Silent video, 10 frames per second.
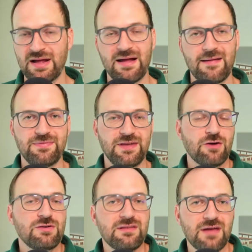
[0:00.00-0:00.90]
And the
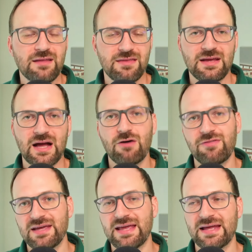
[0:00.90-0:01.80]
only thing how
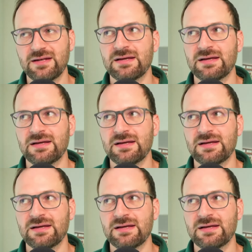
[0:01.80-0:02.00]
they can